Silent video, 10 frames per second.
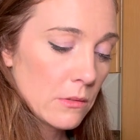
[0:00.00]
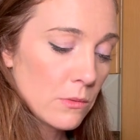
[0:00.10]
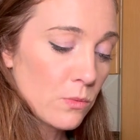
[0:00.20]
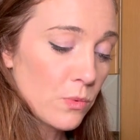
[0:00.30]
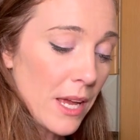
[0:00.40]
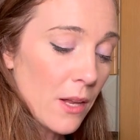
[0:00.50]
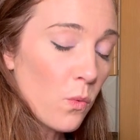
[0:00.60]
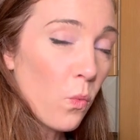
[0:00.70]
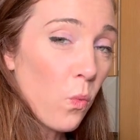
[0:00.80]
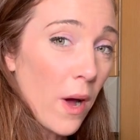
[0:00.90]
red
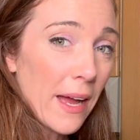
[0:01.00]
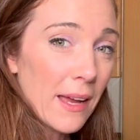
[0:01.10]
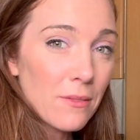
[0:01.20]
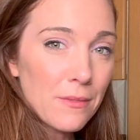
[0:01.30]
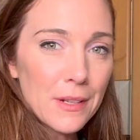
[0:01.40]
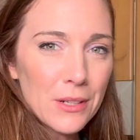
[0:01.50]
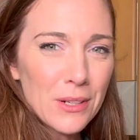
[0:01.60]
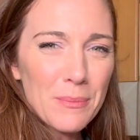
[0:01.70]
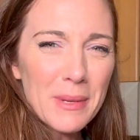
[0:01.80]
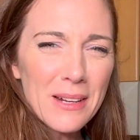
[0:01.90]
wine vinegar,
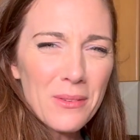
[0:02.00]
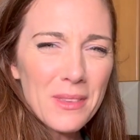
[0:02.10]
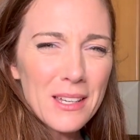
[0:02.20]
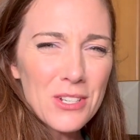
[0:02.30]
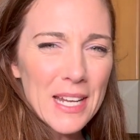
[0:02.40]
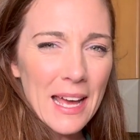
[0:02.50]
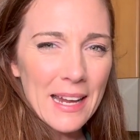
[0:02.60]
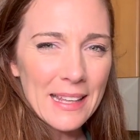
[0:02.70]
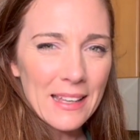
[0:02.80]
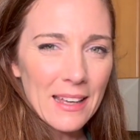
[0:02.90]
but I don't think I should add it
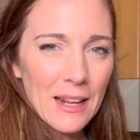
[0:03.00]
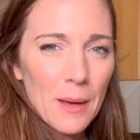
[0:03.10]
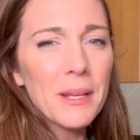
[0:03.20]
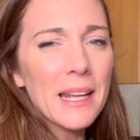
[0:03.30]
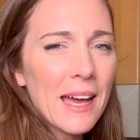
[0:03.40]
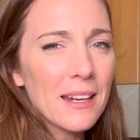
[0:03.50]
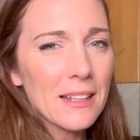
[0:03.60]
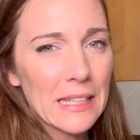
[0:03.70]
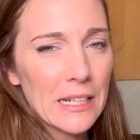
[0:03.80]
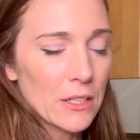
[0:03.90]
yet. I'm gonna add it
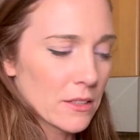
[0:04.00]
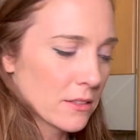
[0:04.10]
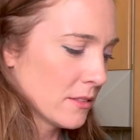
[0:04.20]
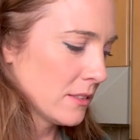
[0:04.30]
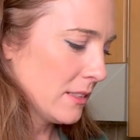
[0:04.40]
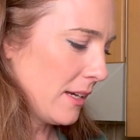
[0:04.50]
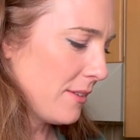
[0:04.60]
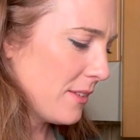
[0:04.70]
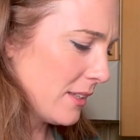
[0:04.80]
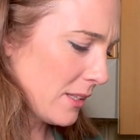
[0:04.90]
later. I
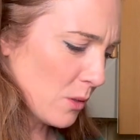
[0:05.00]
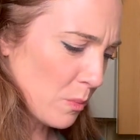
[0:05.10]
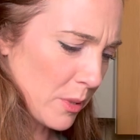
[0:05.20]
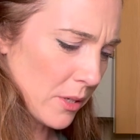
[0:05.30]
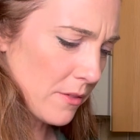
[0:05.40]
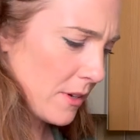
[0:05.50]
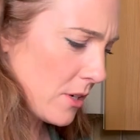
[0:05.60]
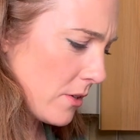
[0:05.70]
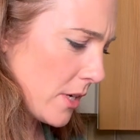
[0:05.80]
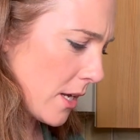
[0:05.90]
feel like it'll burn if I do
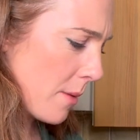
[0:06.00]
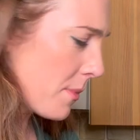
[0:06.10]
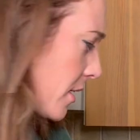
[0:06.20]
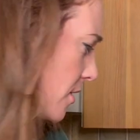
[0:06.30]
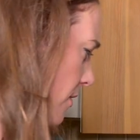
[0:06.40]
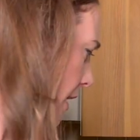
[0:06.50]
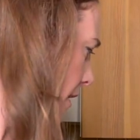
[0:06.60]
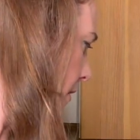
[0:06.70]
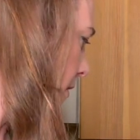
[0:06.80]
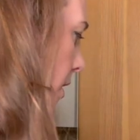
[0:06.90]
it right now. I'm not gonna do that.
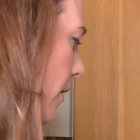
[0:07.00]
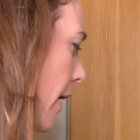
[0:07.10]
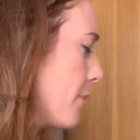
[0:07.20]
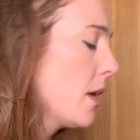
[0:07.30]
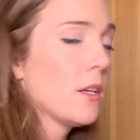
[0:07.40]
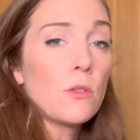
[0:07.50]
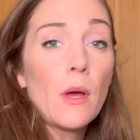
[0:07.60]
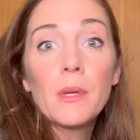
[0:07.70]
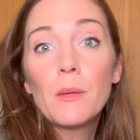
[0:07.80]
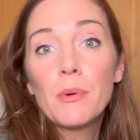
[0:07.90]
Okay, so I'm
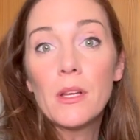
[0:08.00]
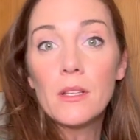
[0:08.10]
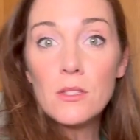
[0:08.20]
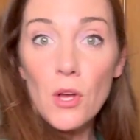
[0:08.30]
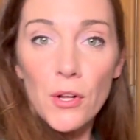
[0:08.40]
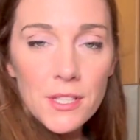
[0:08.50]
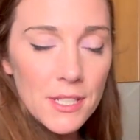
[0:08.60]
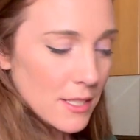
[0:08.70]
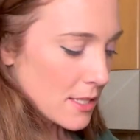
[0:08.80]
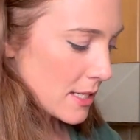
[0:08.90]
gonna put salt in
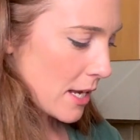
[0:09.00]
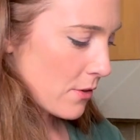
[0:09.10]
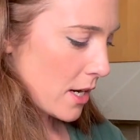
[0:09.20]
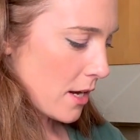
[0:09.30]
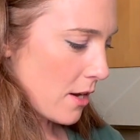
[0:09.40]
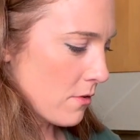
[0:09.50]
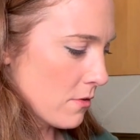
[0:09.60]
instead right now.